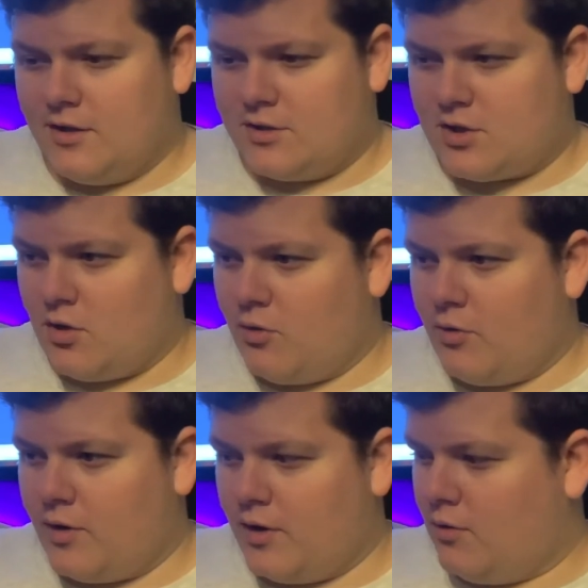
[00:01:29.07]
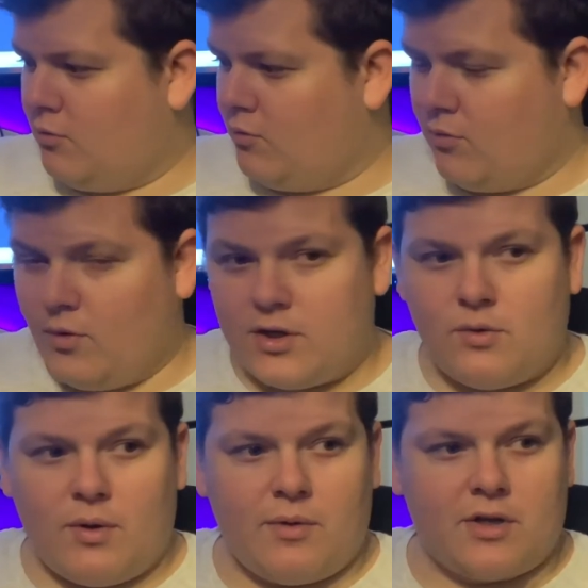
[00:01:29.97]
So what
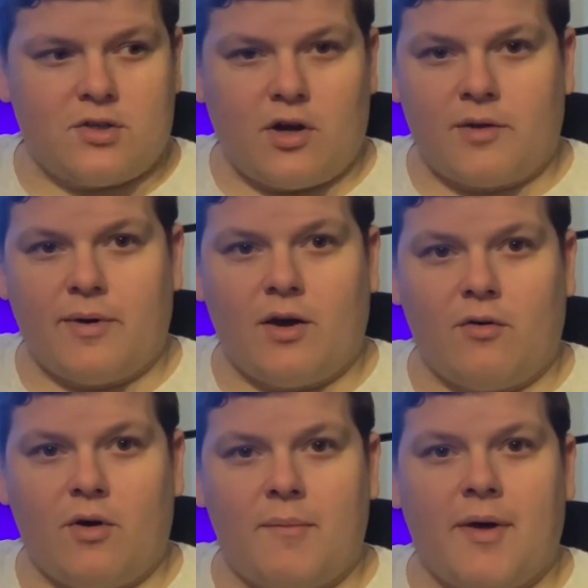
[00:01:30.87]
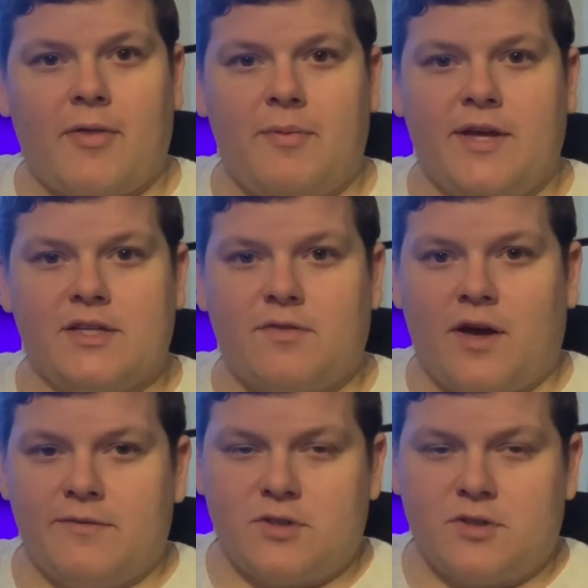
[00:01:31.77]
do I want to talk about the PS5?